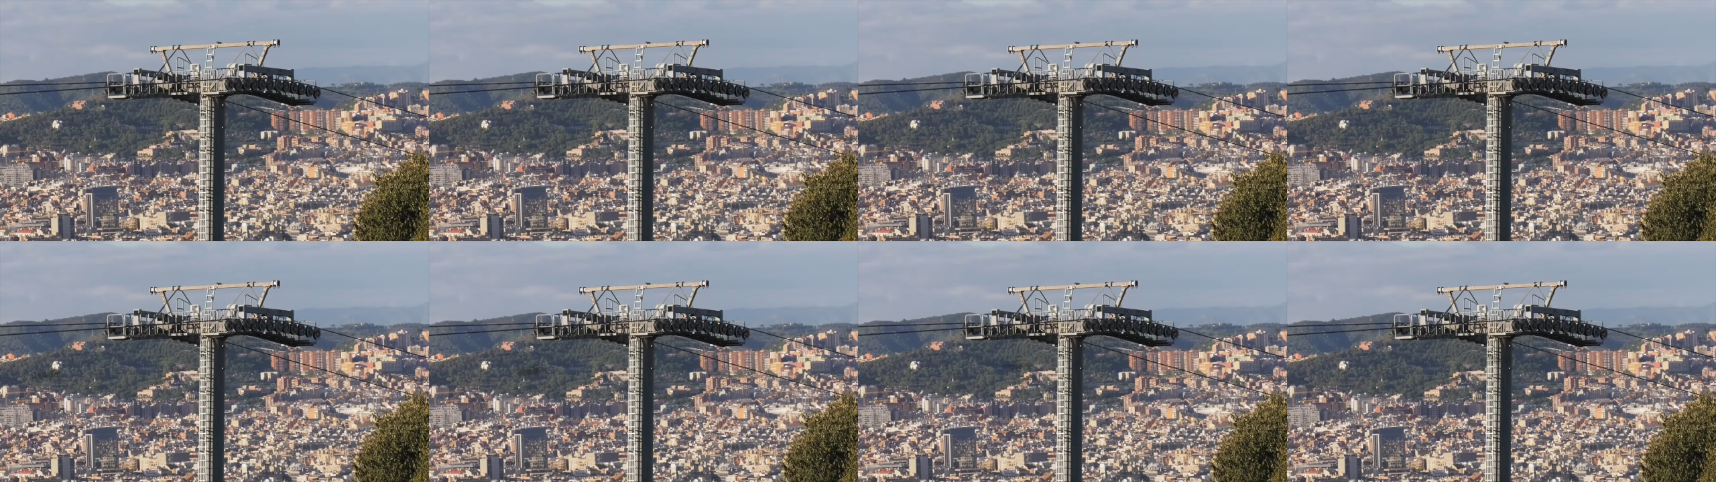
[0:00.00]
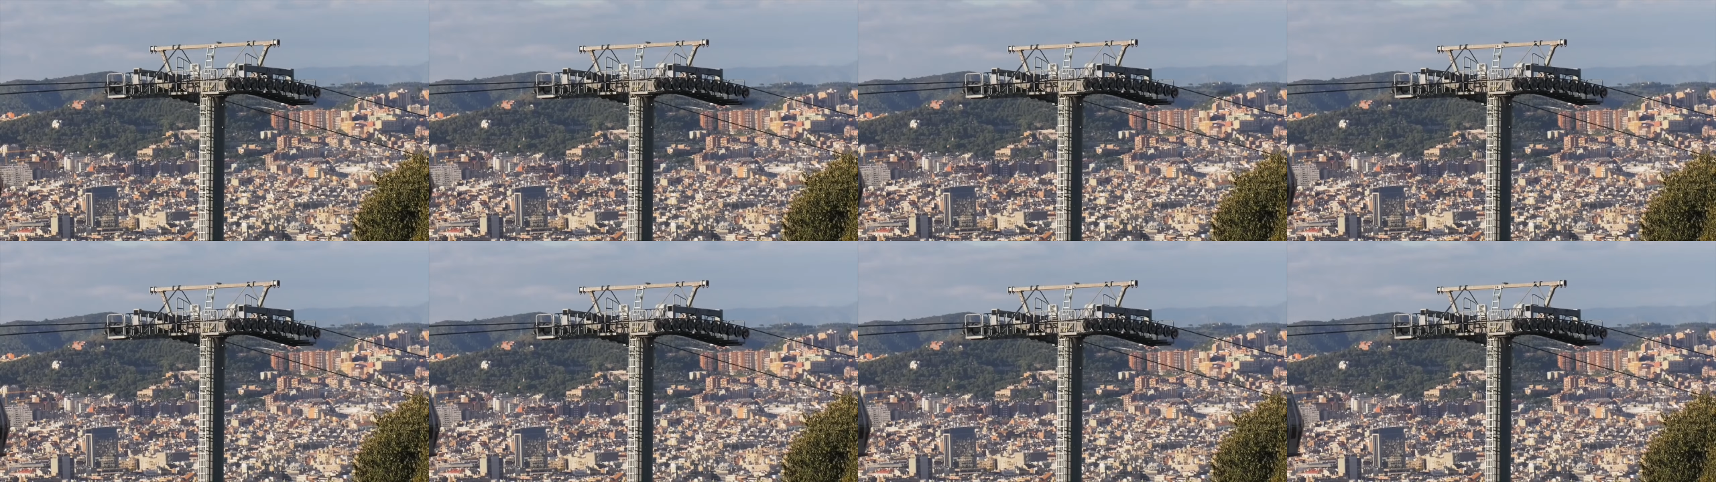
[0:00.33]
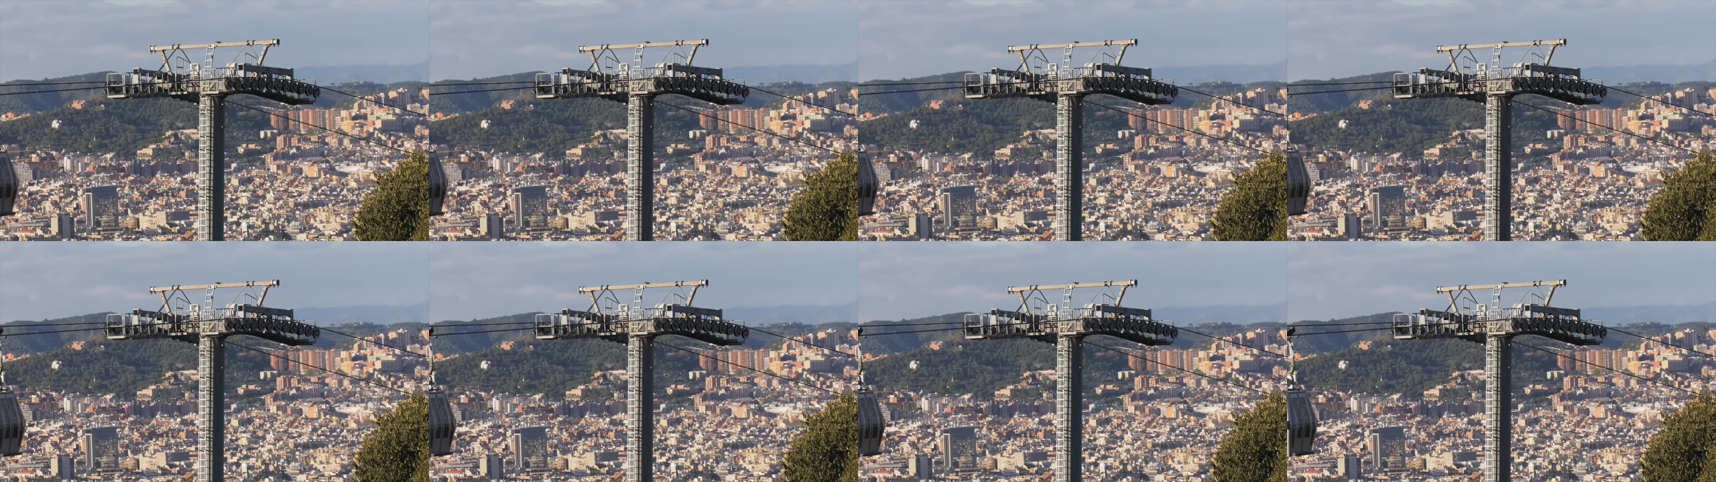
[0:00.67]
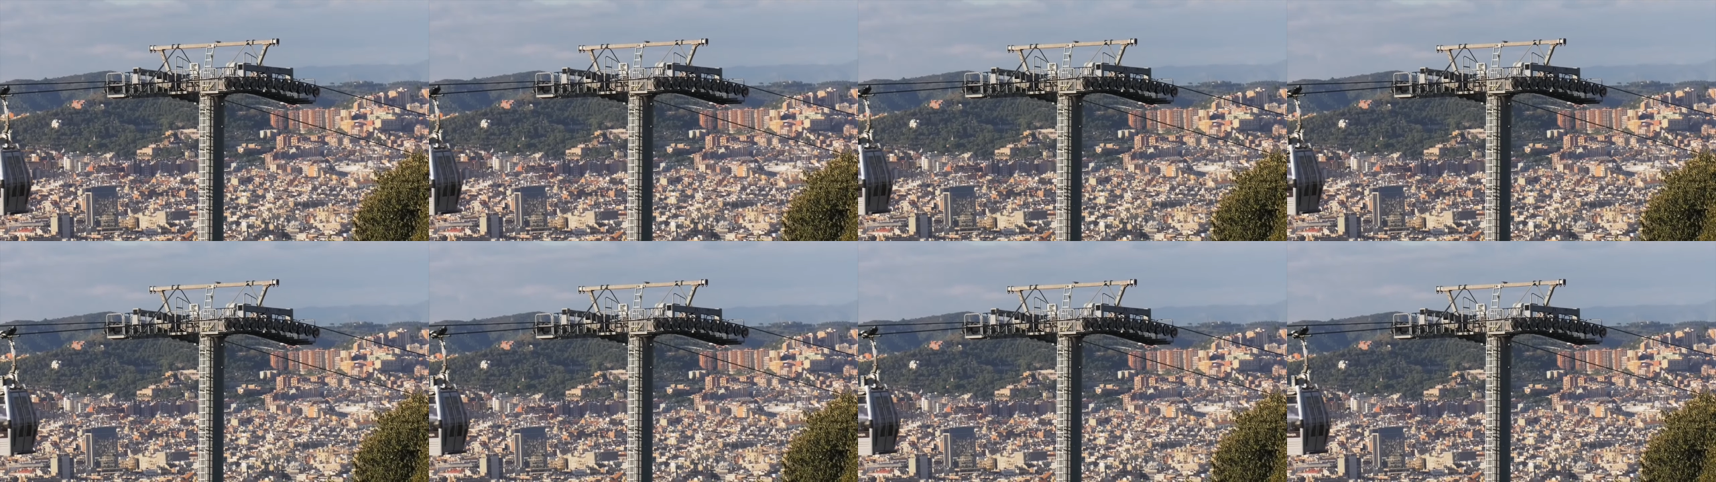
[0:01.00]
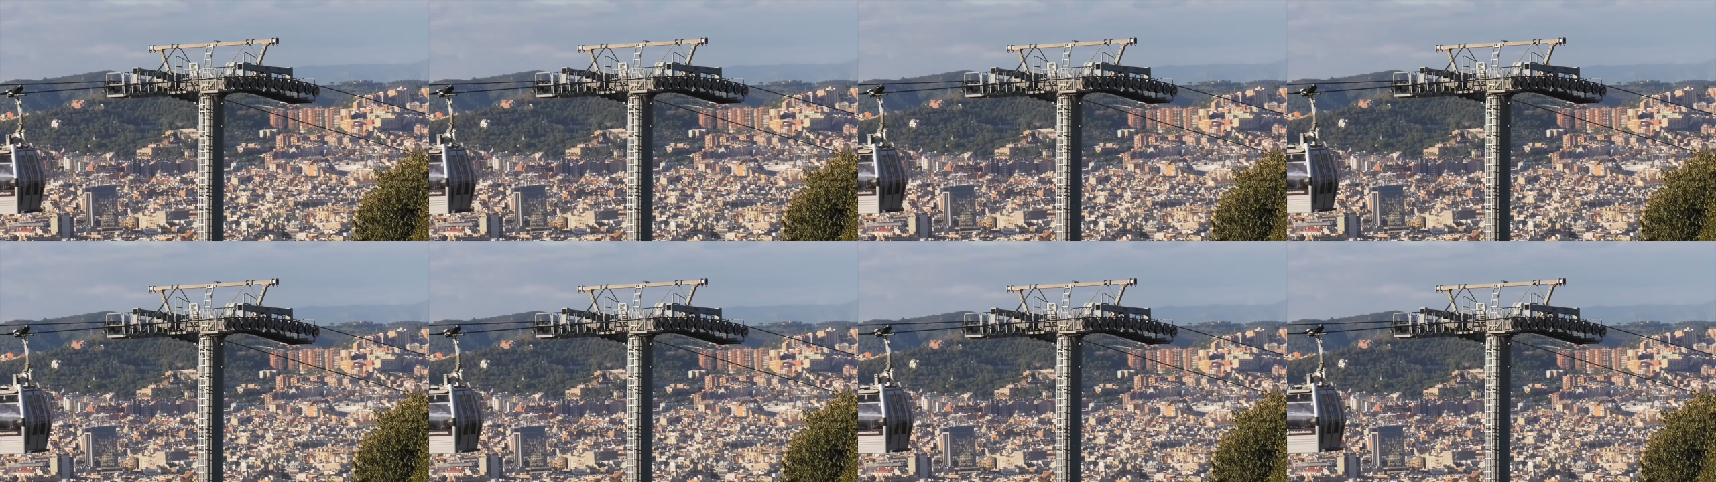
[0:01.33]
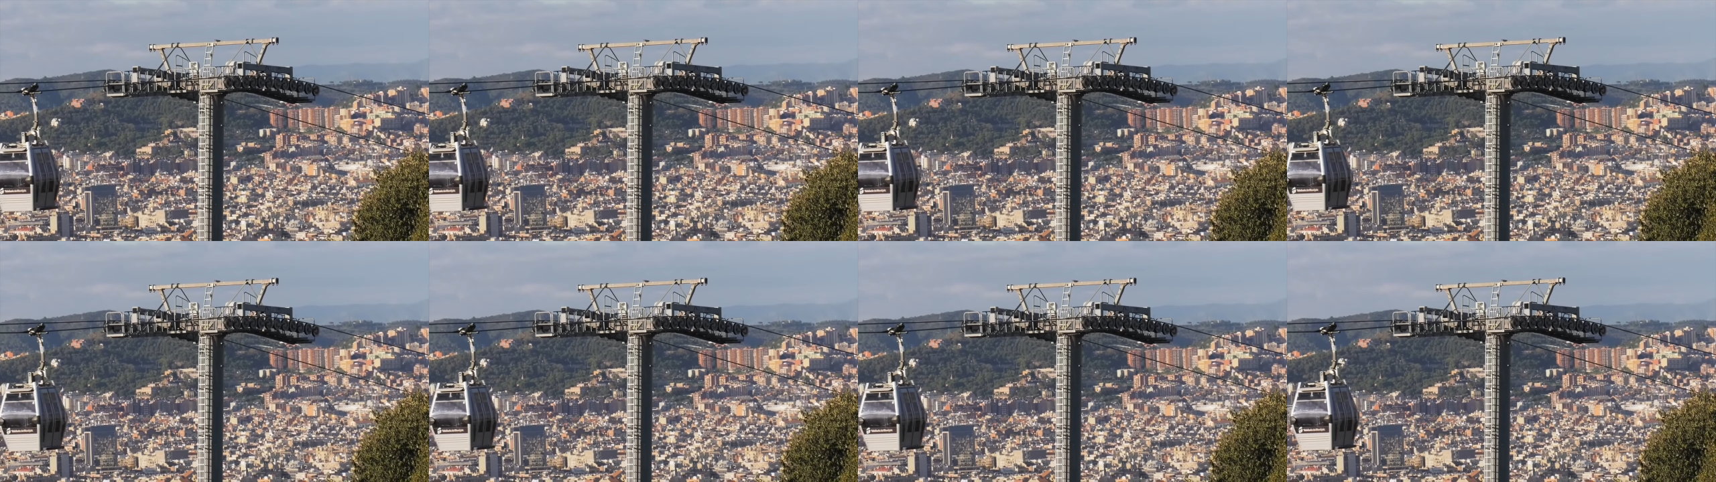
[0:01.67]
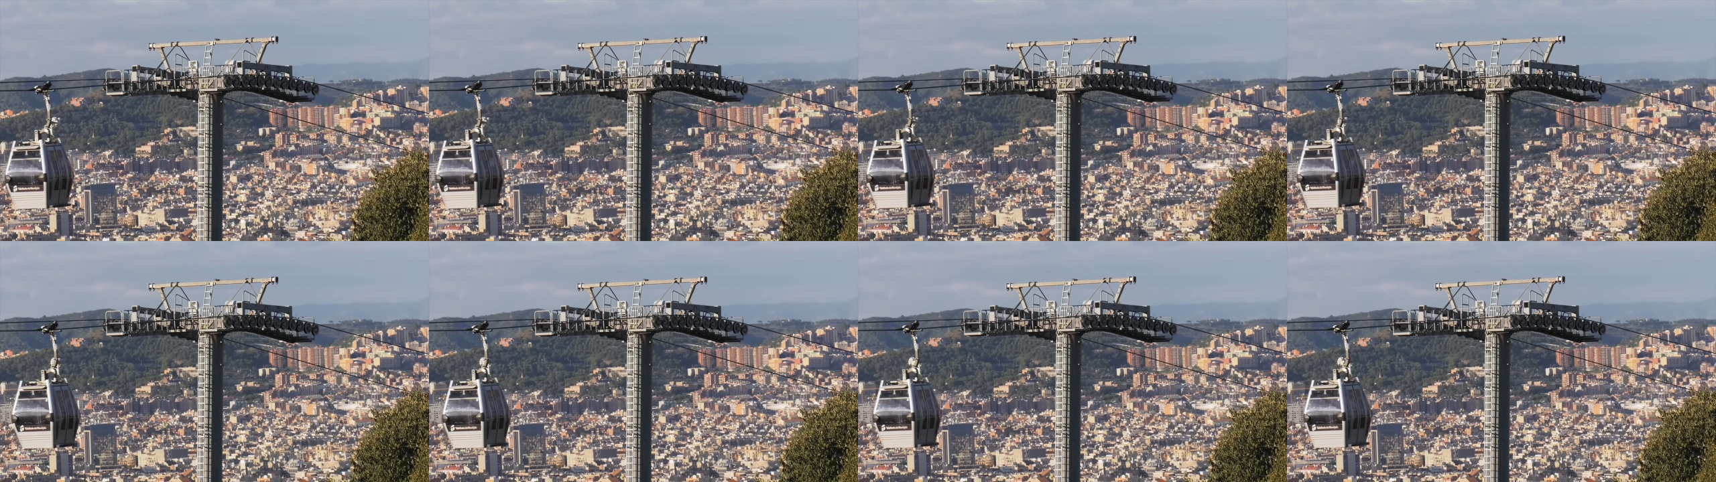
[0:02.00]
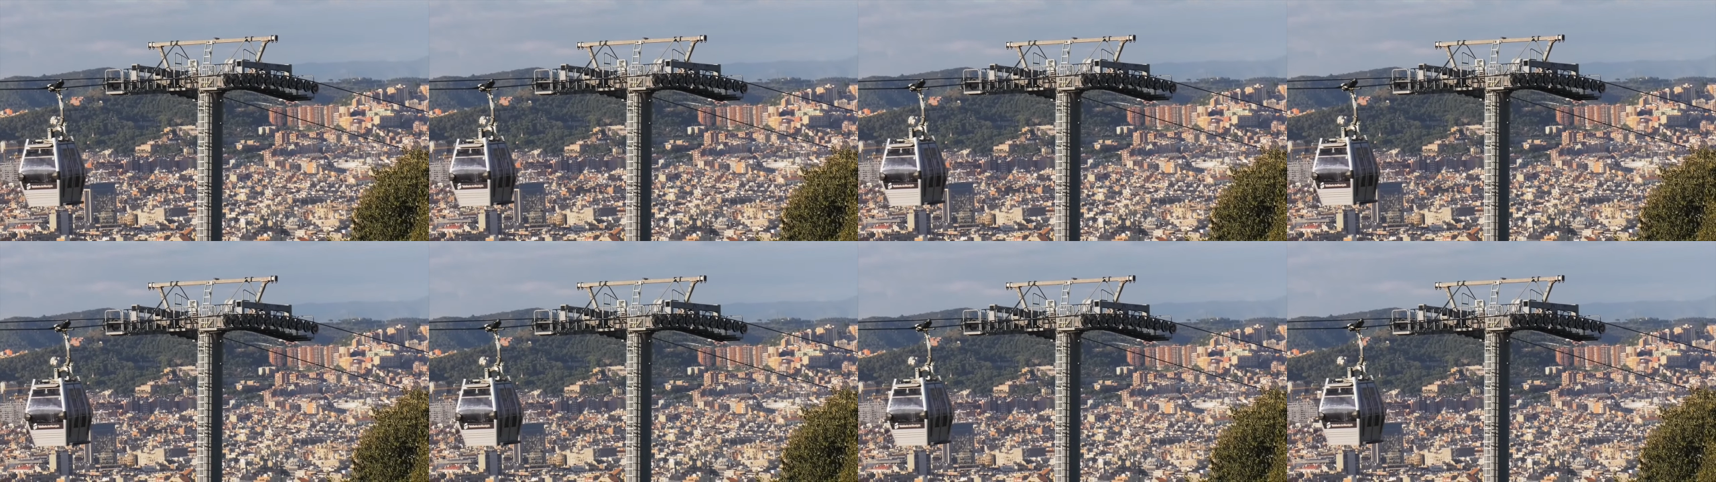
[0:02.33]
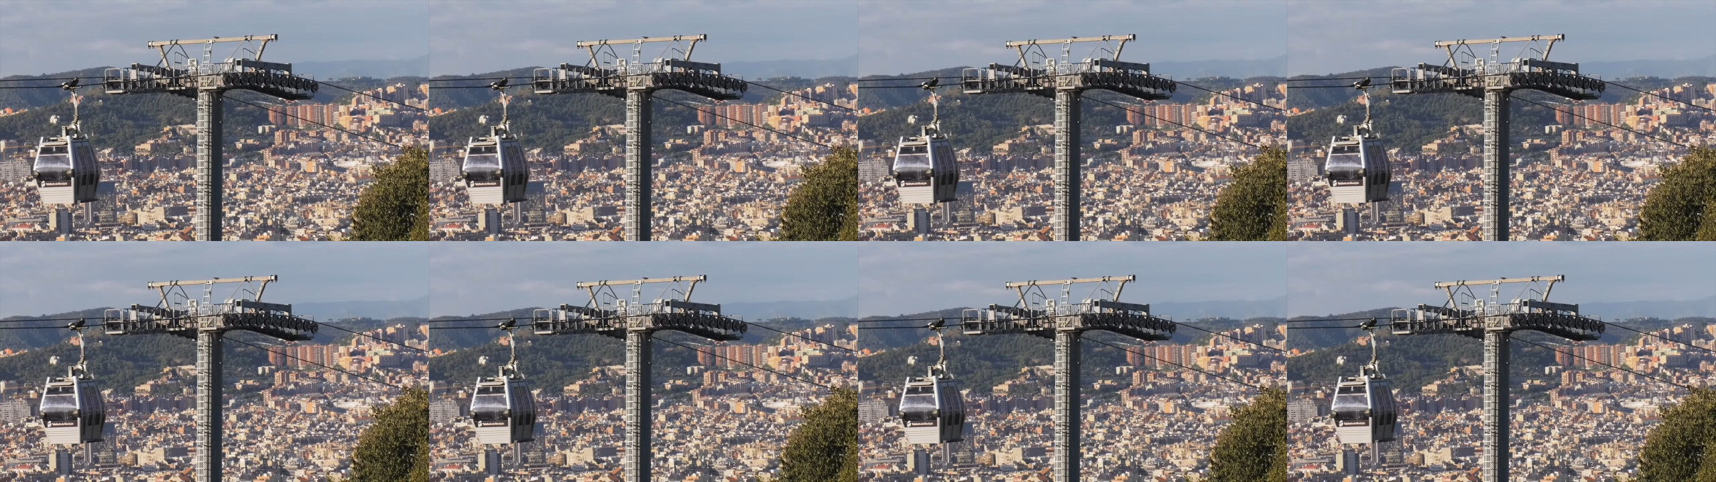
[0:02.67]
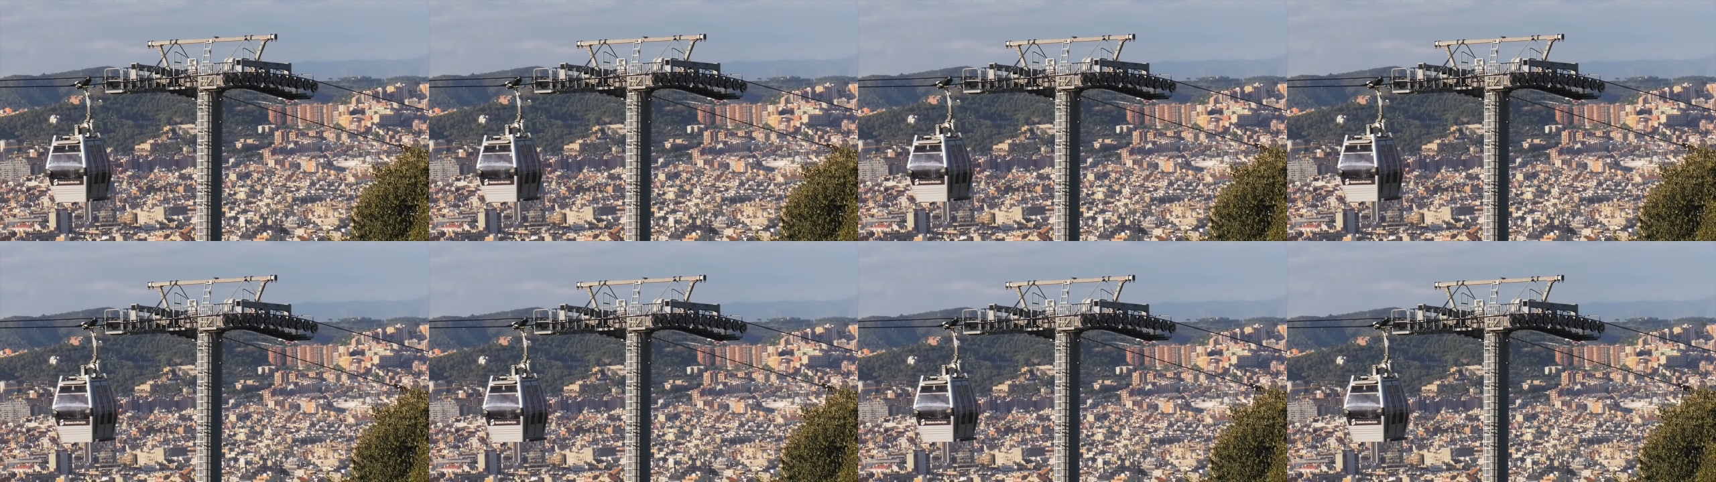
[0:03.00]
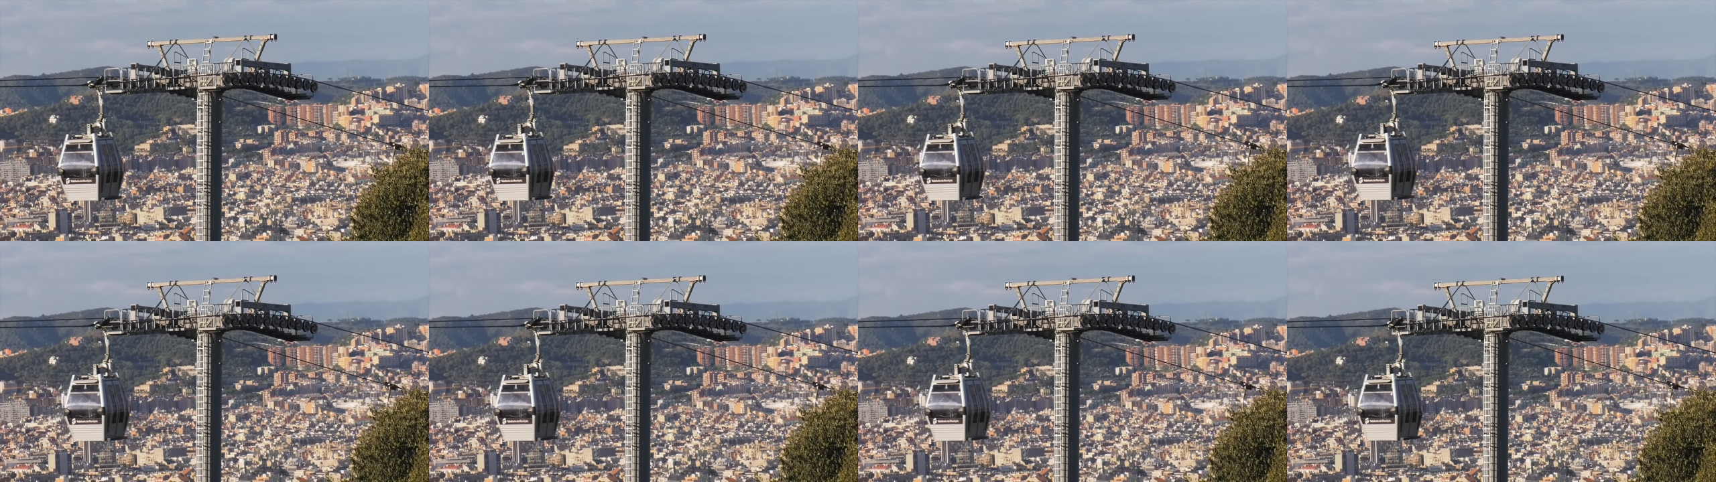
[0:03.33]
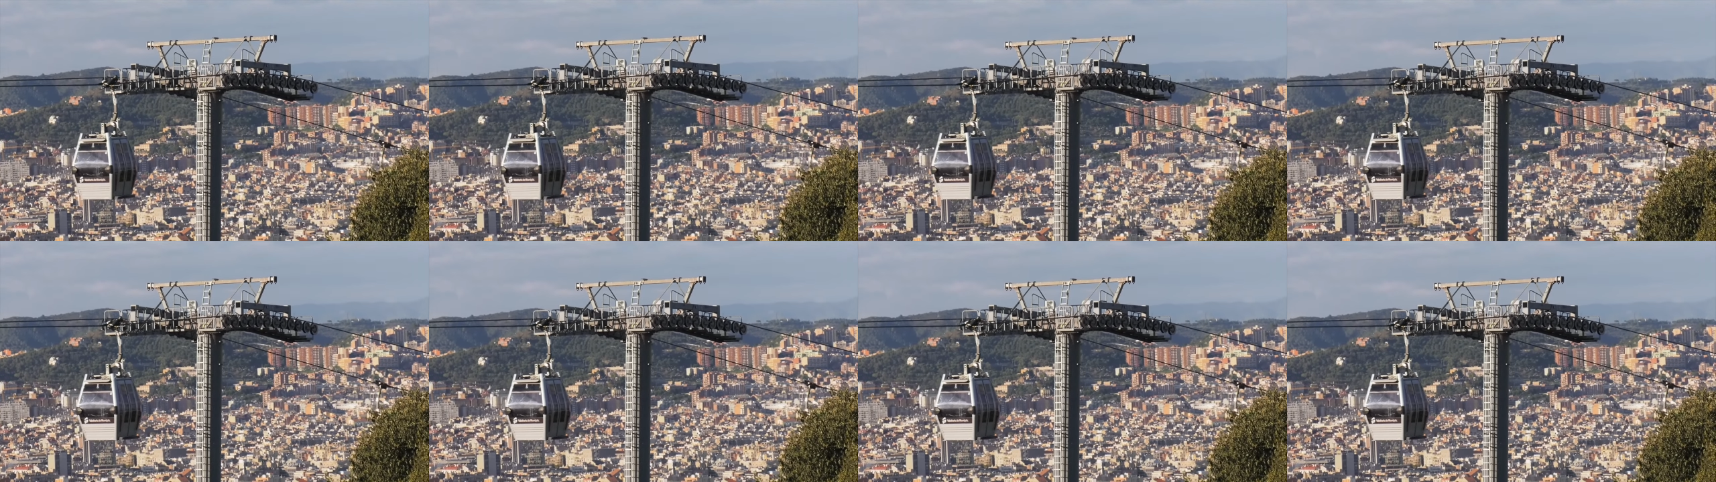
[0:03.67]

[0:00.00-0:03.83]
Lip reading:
(no speaker visible)